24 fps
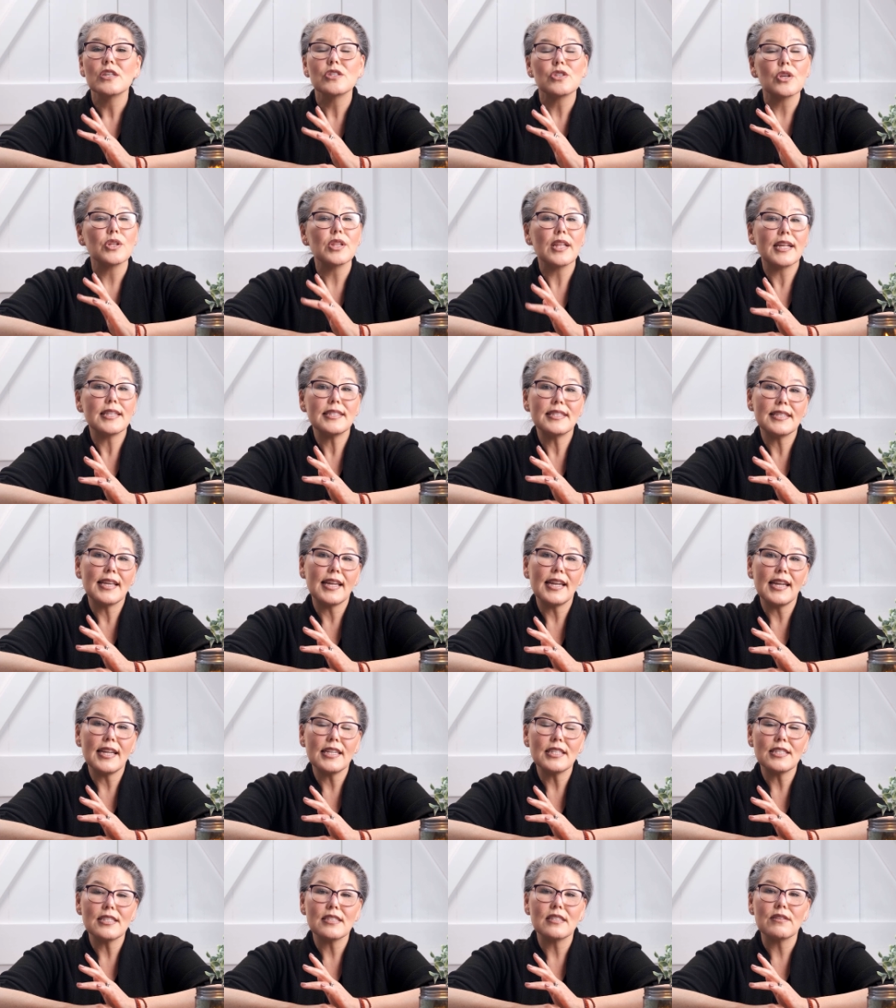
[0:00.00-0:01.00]
So let's get
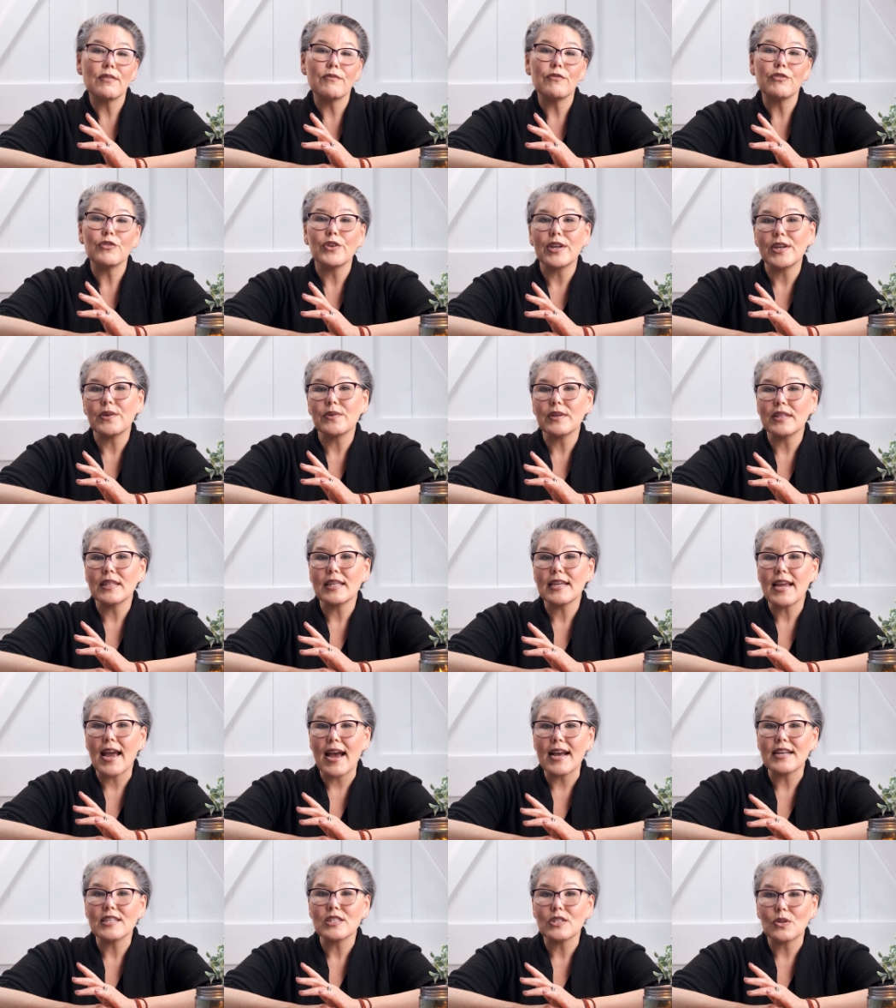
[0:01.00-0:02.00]
into some frequently
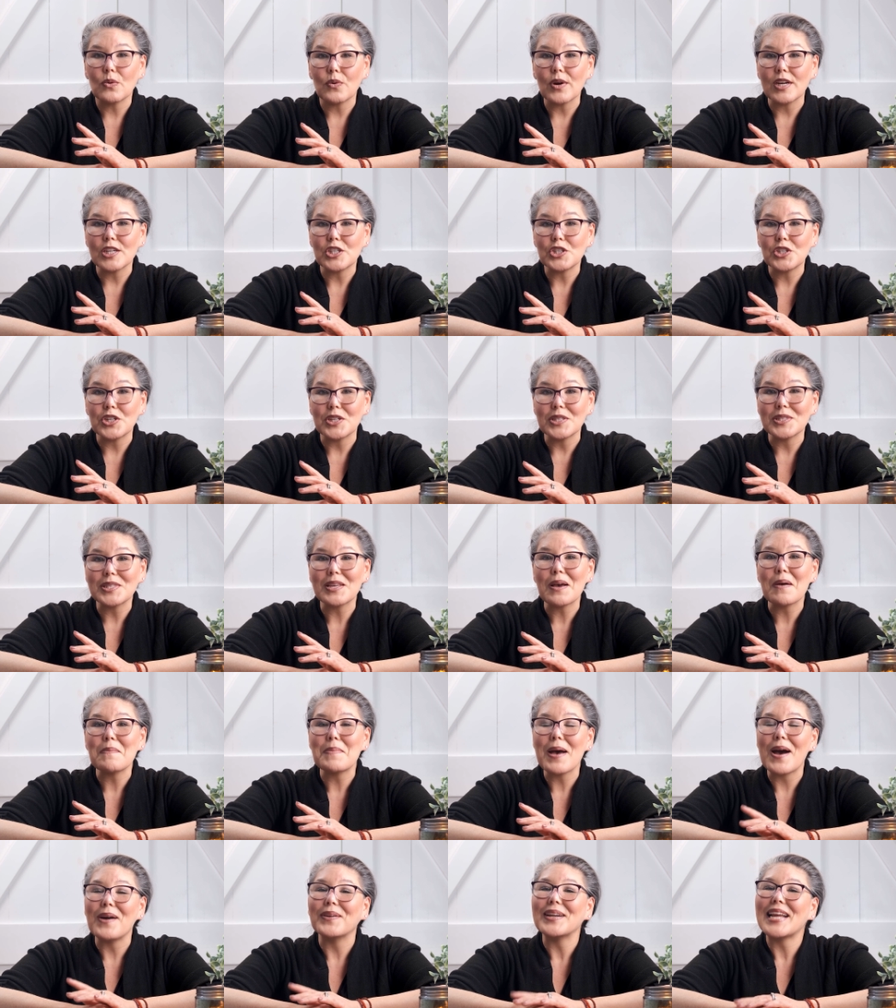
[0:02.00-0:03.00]
asked questions
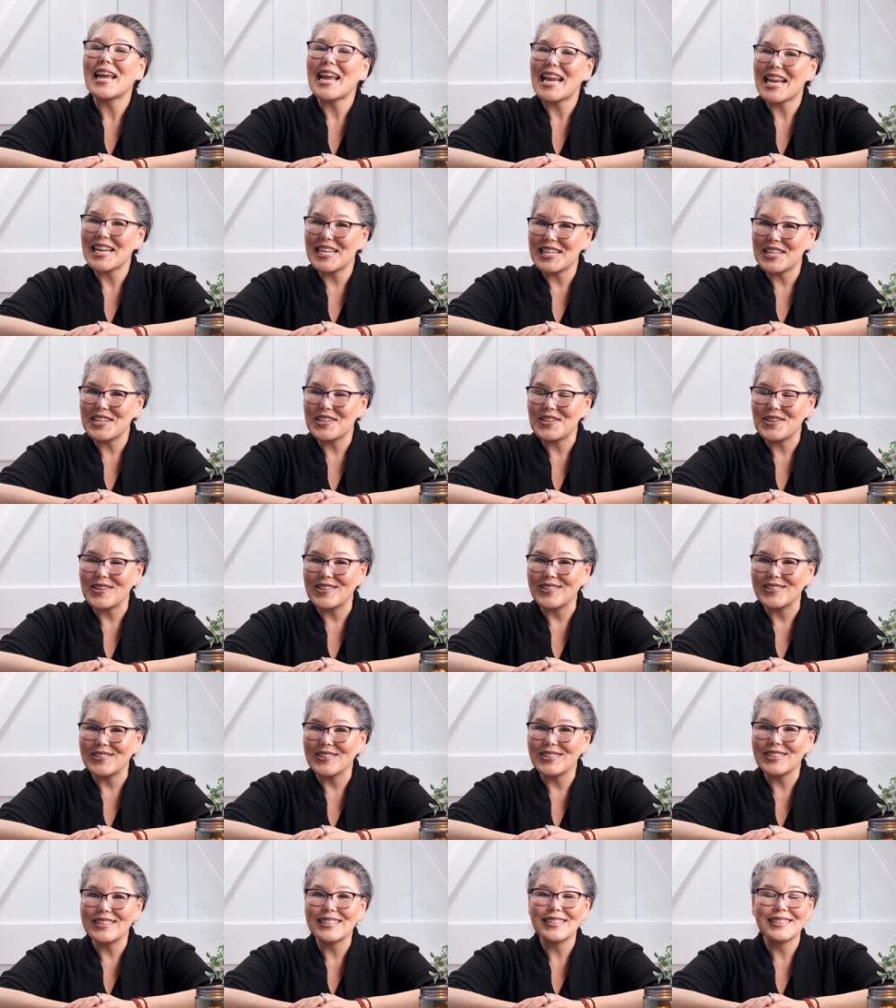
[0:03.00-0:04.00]
about
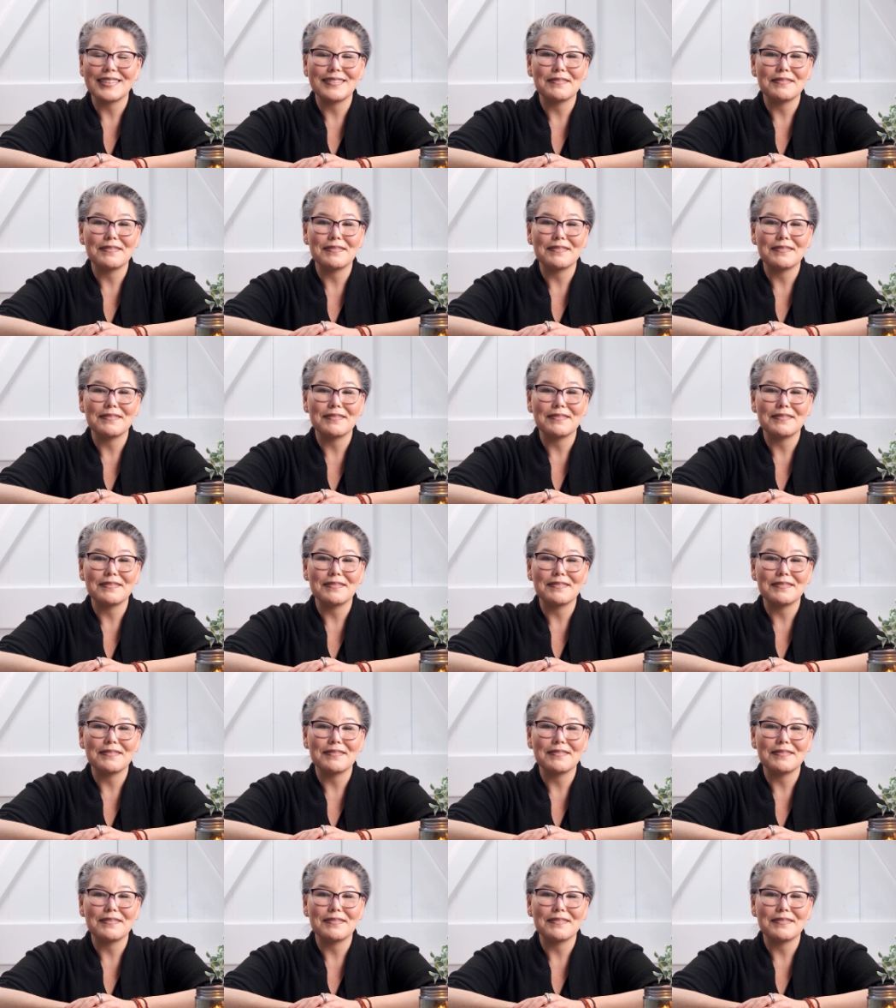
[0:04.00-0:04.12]
ADUs.